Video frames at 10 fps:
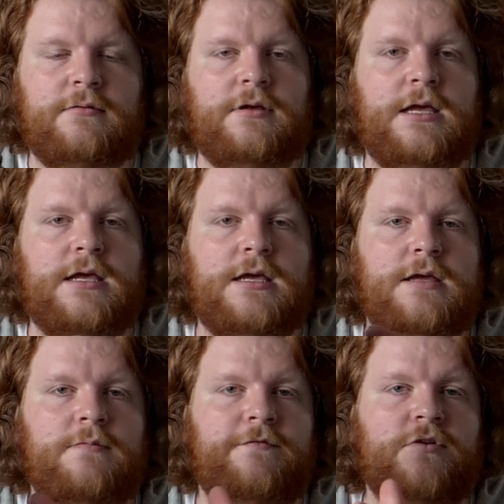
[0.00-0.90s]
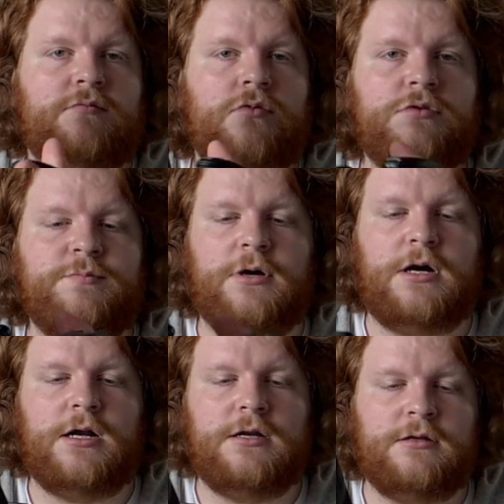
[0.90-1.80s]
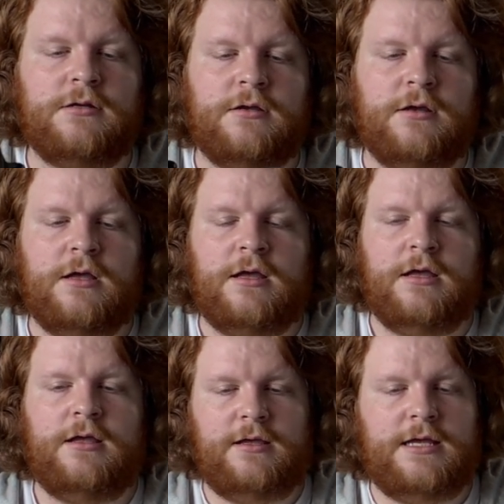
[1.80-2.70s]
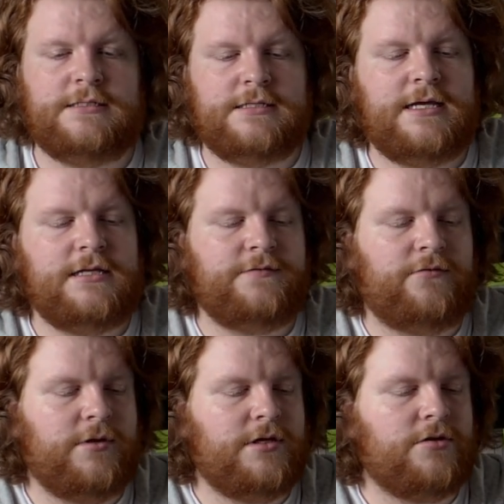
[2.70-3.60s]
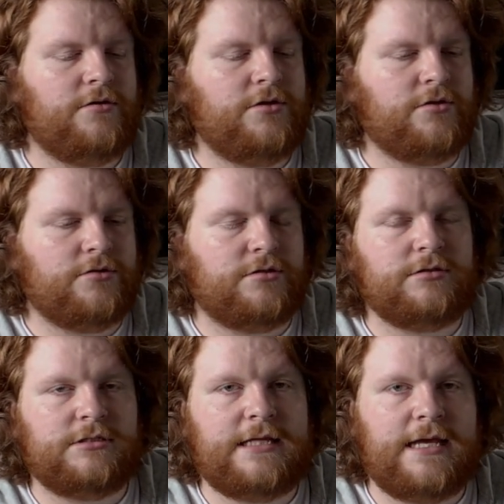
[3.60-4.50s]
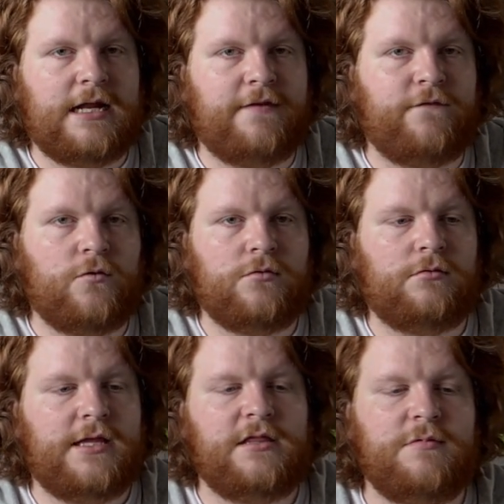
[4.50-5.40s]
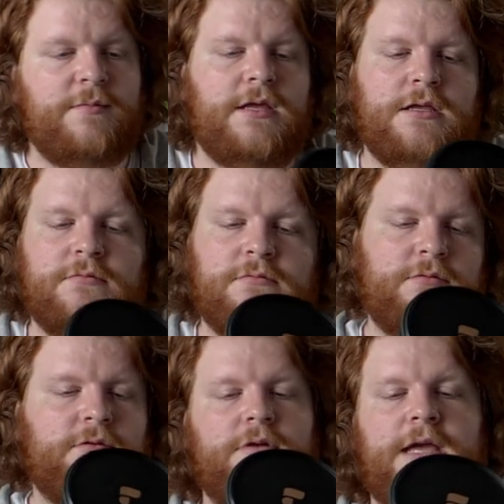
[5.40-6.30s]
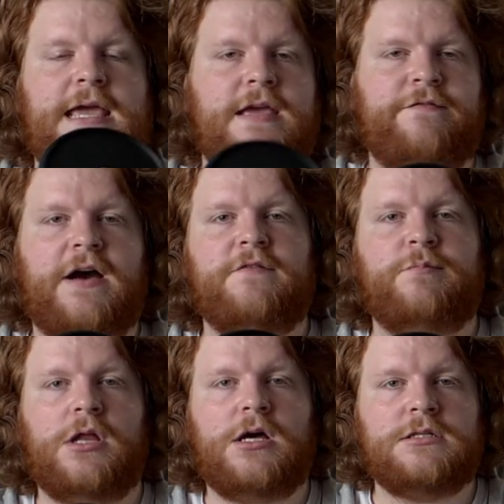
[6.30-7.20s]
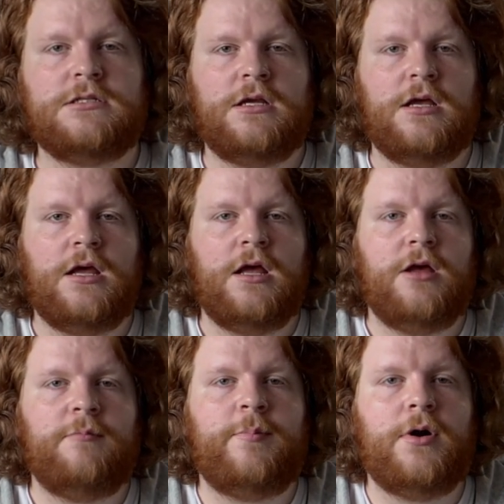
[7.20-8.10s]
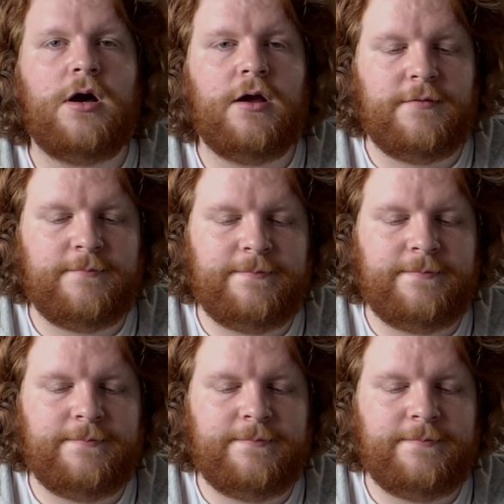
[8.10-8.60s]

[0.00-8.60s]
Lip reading: For the most part, it's nice for when you're staying at a focal length, maybe 85 plus, but